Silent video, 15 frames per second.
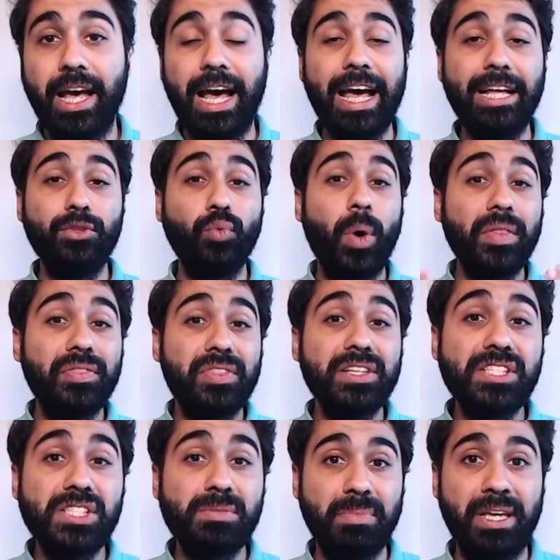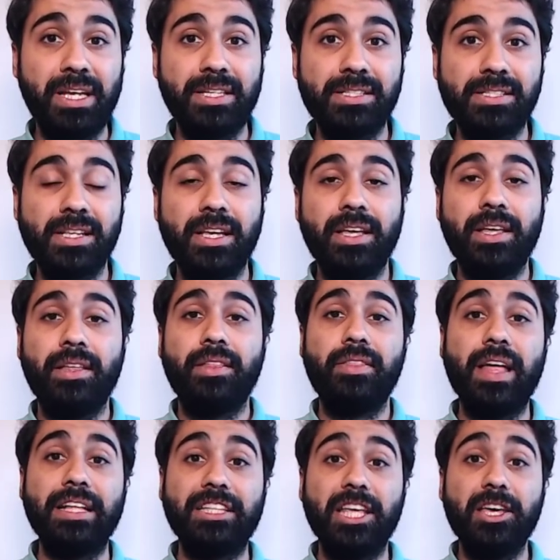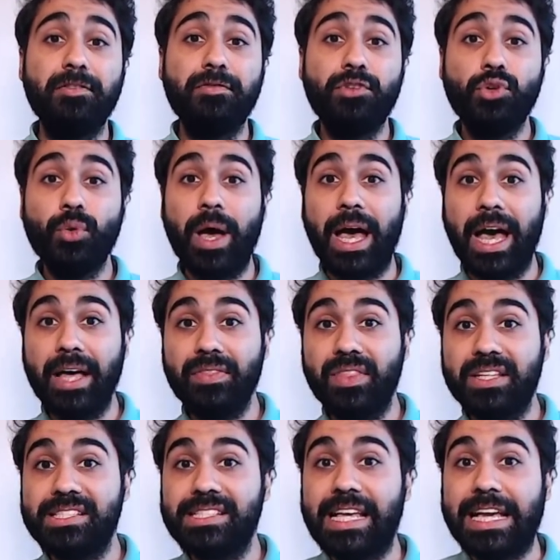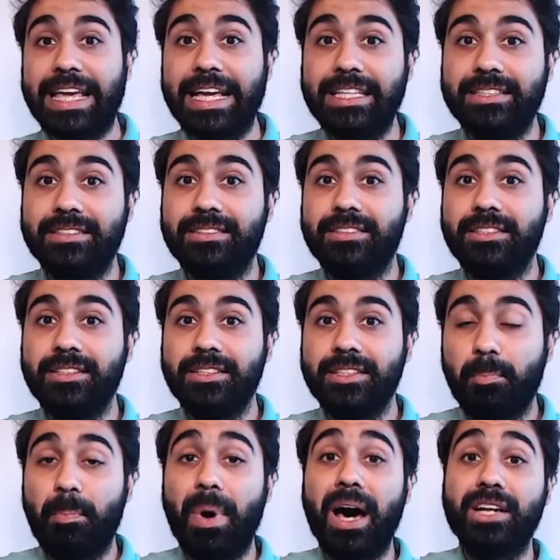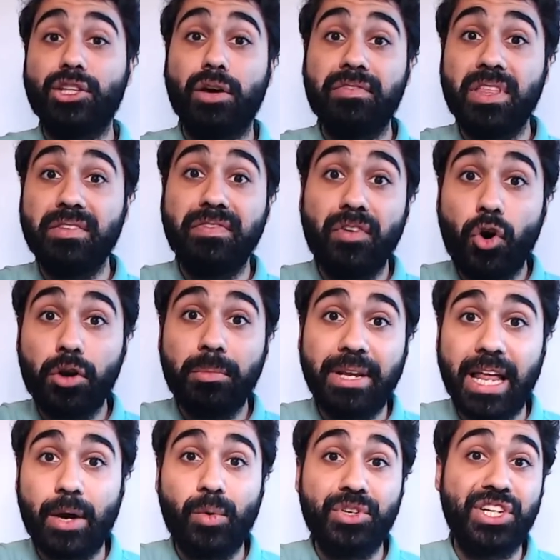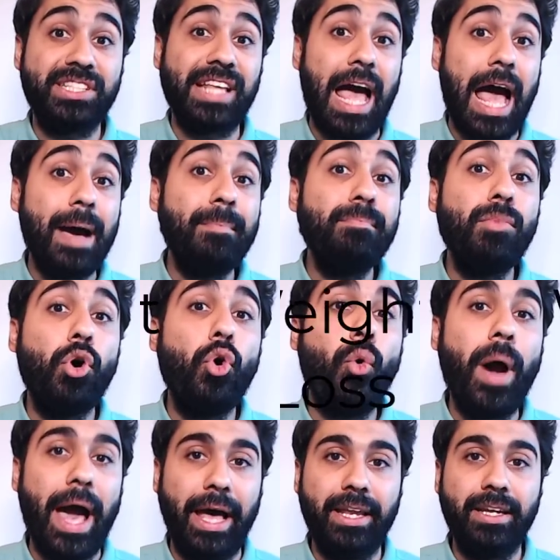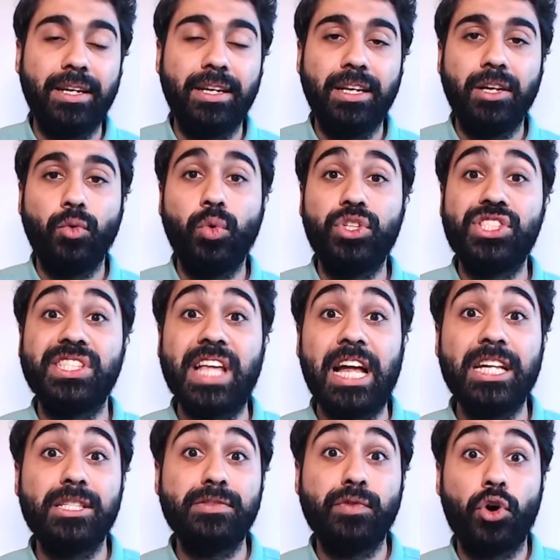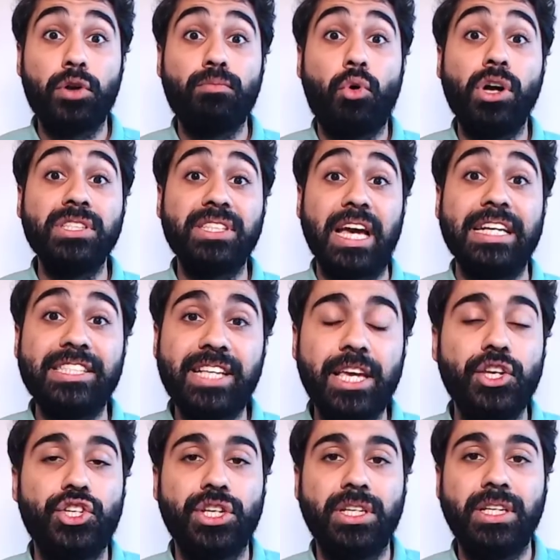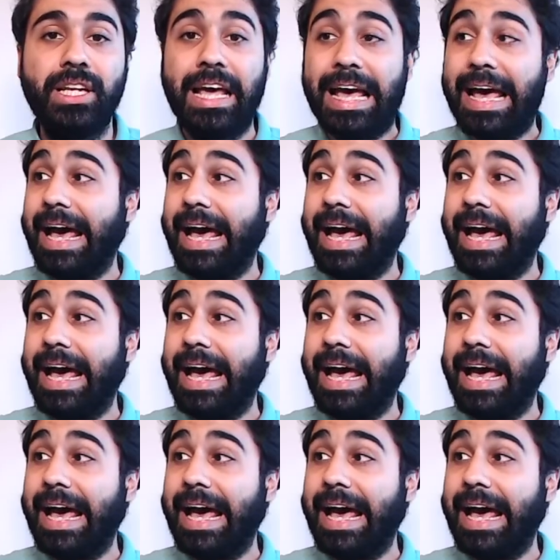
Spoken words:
And what this means, that if you add the second part of the formula, which is MON, which stands for monetization,